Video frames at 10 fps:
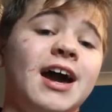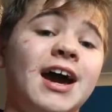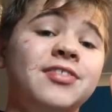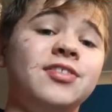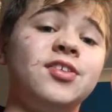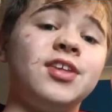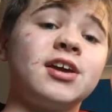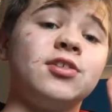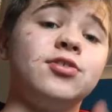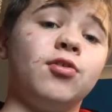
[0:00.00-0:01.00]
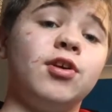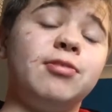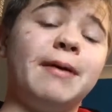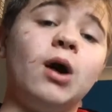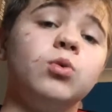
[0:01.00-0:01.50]
And the second story
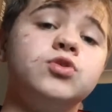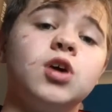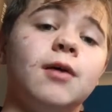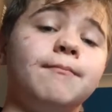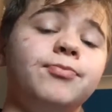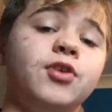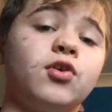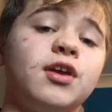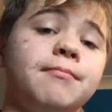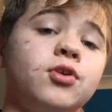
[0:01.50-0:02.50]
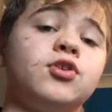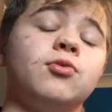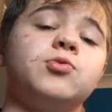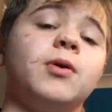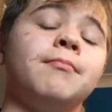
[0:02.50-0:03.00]
is about Donkey and Puss
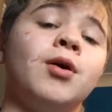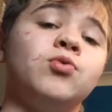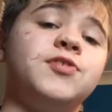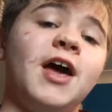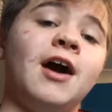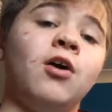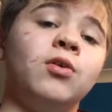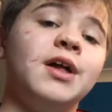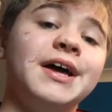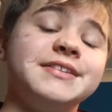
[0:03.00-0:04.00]
going to a motel